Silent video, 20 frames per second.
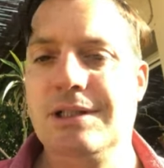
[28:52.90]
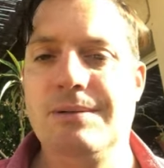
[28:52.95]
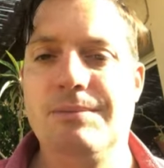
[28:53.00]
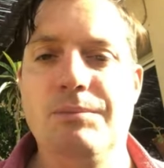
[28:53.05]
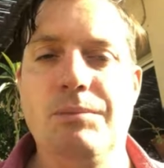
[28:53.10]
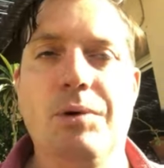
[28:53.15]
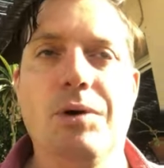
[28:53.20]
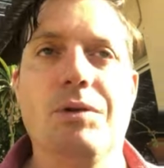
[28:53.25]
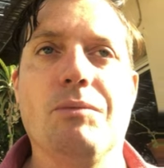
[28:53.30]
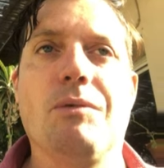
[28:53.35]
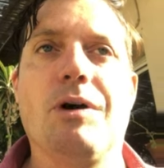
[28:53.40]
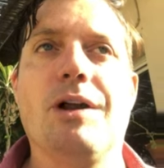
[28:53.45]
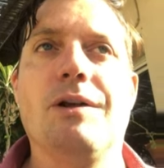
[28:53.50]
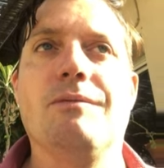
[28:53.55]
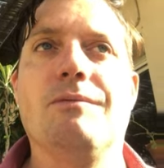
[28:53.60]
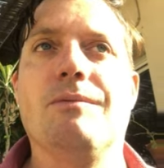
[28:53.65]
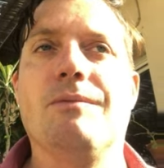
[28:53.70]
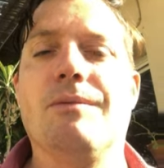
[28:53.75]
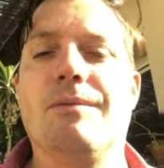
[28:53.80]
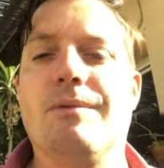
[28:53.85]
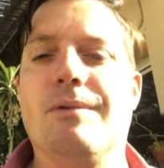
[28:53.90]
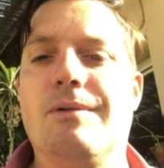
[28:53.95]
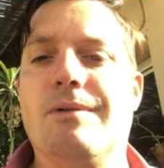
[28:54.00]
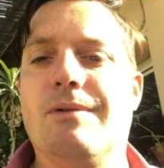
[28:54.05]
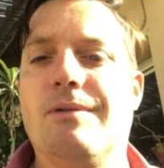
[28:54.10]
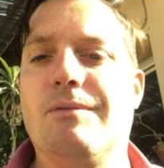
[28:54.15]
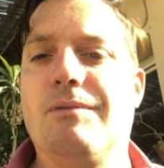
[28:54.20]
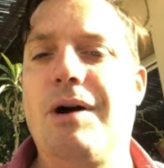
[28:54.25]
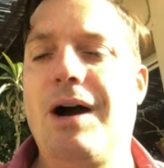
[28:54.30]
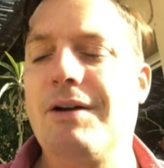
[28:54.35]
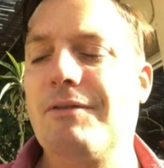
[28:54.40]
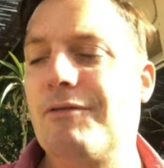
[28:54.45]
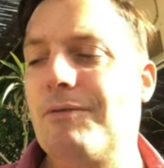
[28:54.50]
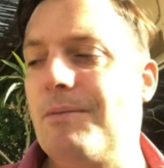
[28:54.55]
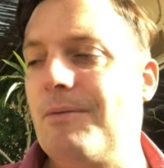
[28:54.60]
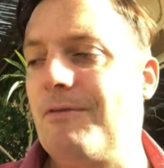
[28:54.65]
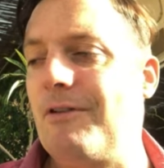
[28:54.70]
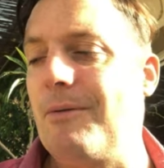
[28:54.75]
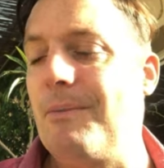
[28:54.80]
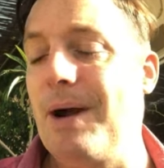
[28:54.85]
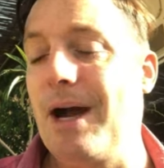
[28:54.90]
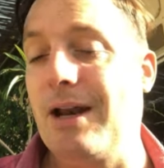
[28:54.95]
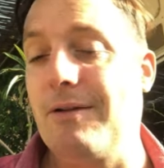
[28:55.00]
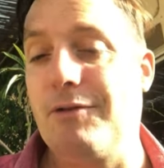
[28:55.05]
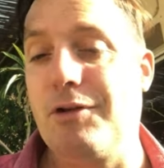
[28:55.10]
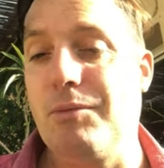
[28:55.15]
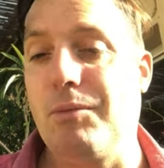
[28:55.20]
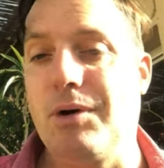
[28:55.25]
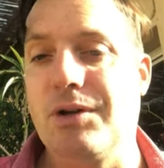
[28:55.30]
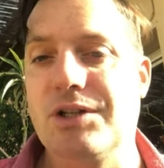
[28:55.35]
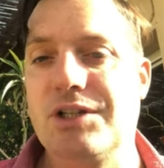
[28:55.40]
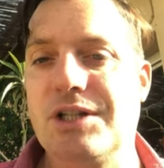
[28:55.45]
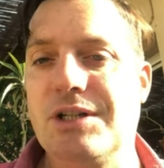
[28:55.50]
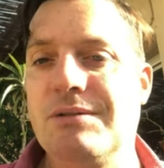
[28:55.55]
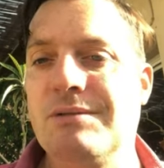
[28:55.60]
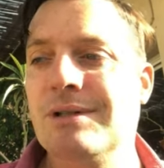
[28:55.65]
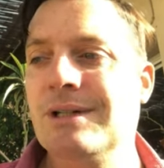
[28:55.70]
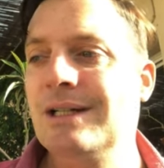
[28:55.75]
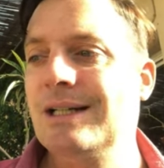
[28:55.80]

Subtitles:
more than one wife for a man if you want to,